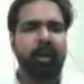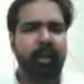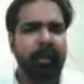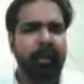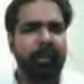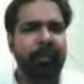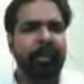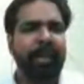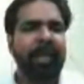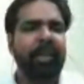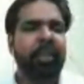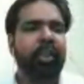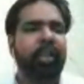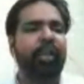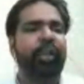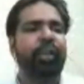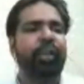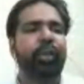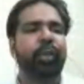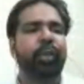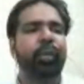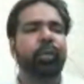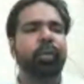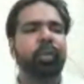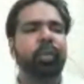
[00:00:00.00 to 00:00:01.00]
Major
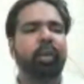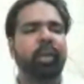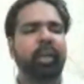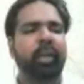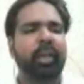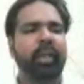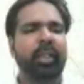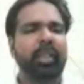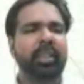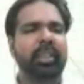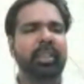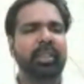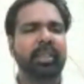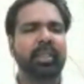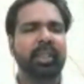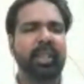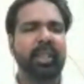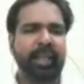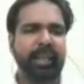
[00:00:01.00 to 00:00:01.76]
issue is